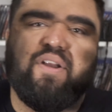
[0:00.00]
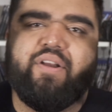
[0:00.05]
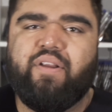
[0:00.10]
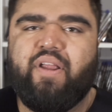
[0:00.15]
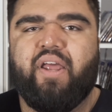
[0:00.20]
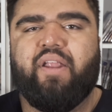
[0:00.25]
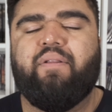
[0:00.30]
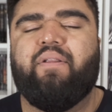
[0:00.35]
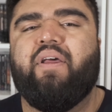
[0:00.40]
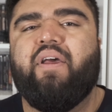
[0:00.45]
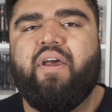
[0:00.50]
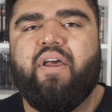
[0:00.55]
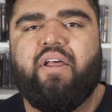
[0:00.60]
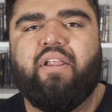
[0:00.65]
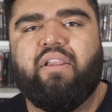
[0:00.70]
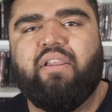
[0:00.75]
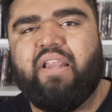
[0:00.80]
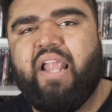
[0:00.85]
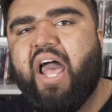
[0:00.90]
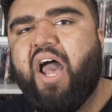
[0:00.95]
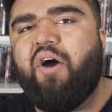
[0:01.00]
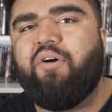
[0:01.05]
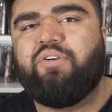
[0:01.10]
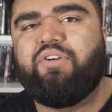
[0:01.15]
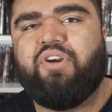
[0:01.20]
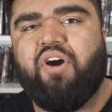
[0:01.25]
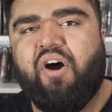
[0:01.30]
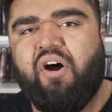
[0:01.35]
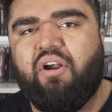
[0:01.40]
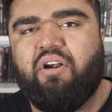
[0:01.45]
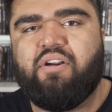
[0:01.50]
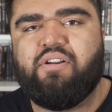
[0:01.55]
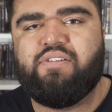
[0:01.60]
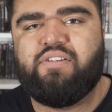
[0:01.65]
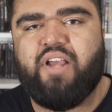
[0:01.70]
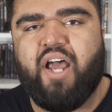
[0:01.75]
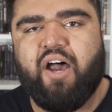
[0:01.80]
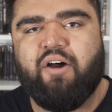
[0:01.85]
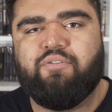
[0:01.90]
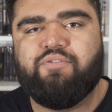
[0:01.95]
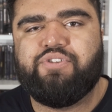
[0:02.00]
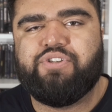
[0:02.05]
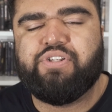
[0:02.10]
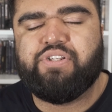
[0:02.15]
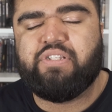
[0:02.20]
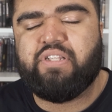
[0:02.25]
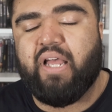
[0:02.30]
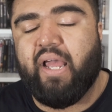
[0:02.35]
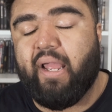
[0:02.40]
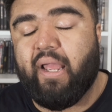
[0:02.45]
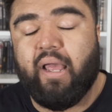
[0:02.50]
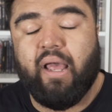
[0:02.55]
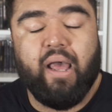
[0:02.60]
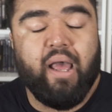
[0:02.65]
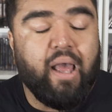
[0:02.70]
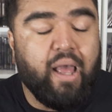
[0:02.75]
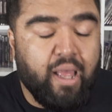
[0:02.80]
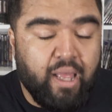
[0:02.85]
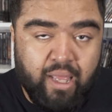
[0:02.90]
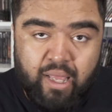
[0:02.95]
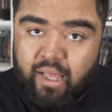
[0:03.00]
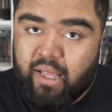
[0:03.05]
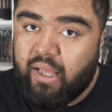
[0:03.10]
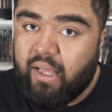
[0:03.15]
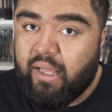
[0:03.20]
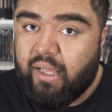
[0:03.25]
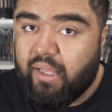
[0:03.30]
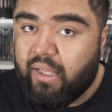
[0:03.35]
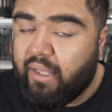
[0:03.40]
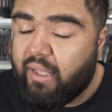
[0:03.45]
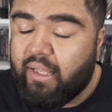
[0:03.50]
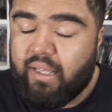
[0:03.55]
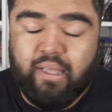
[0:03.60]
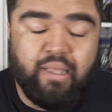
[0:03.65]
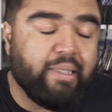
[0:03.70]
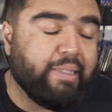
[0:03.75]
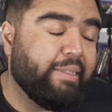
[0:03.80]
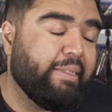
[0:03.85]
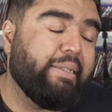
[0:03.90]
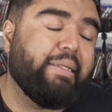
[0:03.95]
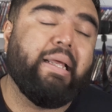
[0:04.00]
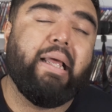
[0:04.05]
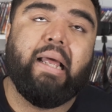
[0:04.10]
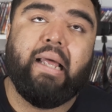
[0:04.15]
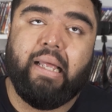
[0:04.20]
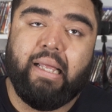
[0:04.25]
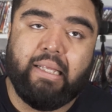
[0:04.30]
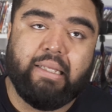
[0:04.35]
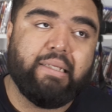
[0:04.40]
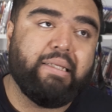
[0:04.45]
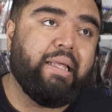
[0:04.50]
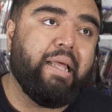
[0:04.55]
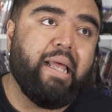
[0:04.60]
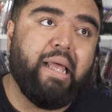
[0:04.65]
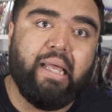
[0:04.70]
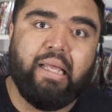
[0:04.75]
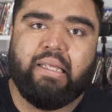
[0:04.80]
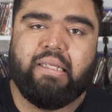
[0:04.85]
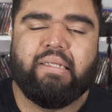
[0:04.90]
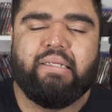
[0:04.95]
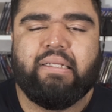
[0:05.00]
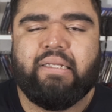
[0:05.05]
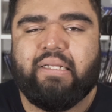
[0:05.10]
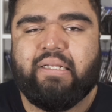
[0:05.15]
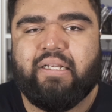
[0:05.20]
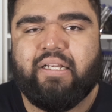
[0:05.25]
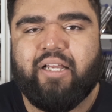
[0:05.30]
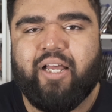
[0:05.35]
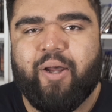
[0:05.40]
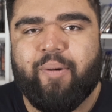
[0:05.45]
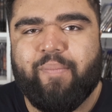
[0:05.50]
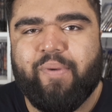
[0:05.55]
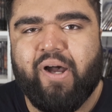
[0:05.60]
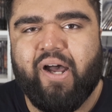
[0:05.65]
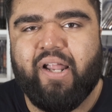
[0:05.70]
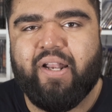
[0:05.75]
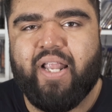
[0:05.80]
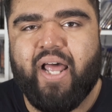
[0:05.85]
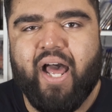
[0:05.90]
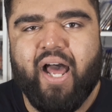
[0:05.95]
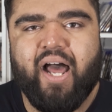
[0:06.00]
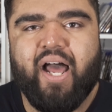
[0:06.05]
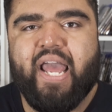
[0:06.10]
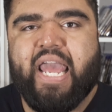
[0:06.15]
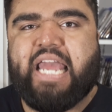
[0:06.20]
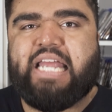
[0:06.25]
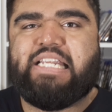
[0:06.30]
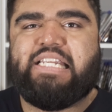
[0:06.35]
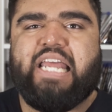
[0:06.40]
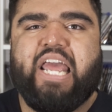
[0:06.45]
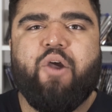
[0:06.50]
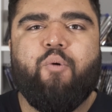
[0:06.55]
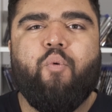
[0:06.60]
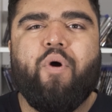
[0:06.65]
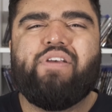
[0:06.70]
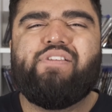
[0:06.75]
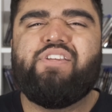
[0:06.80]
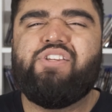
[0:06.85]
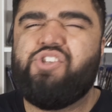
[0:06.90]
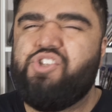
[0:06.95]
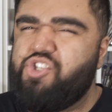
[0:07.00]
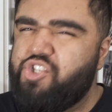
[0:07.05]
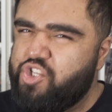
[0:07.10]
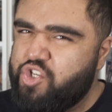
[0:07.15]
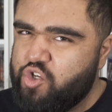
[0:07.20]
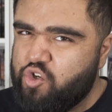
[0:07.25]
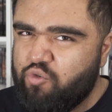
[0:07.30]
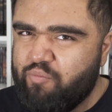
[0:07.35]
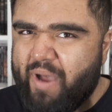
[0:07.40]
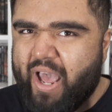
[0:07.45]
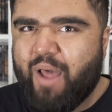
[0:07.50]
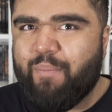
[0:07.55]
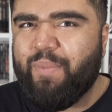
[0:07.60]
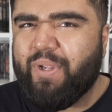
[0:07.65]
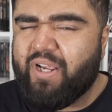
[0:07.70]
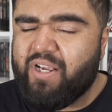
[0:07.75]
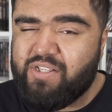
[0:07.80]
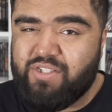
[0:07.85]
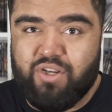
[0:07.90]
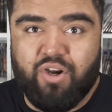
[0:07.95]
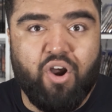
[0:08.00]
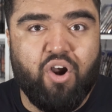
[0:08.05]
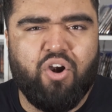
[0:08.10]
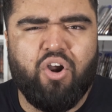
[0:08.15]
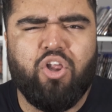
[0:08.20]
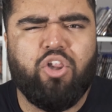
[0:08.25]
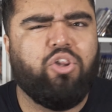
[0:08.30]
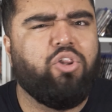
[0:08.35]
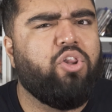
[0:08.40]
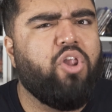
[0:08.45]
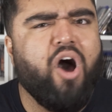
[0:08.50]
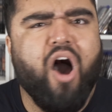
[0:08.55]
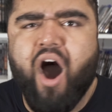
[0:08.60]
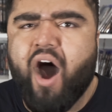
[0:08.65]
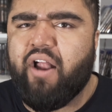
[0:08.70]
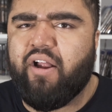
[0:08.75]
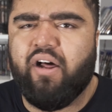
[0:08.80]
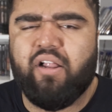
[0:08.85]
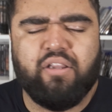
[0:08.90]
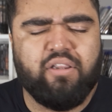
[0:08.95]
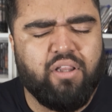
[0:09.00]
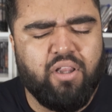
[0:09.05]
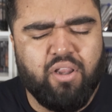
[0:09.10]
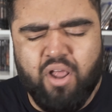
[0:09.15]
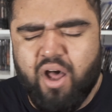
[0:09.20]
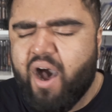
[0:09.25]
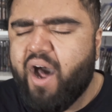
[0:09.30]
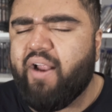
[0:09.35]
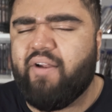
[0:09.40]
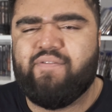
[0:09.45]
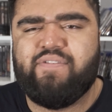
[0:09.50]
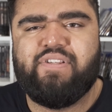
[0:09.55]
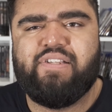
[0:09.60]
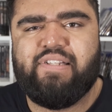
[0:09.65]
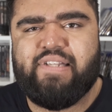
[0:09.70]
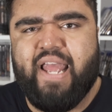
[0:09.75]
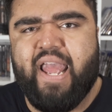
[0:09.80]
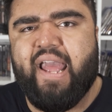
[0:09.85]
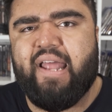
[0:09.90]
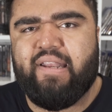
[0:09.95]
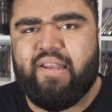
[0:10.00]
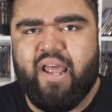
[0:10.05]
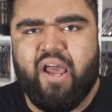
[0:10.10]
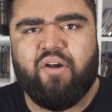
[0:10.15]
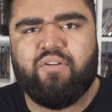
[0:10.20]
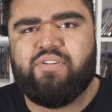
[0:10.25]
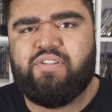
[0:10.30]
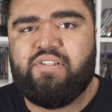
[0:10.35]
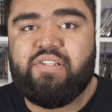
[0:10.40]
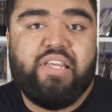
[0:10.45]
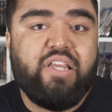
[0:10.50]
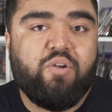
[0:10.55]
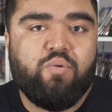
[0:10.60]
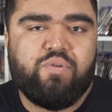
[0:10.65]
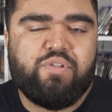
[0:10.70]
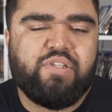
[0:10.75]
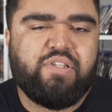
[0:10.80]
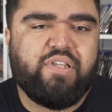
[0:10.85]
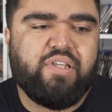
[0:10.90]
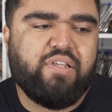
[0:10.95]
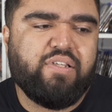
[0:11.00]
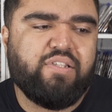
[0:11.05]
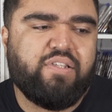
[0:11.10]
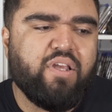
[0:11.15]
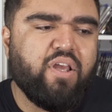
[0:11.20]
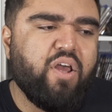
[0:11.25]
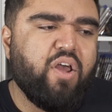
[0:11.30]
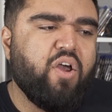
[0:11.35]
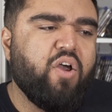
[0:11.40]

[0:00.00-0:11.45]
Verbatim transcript: and, and loud cars. I was just like, uh, uh, uh. but uh, it, it wasn't too bad because there are a lot, a lot of standout sequences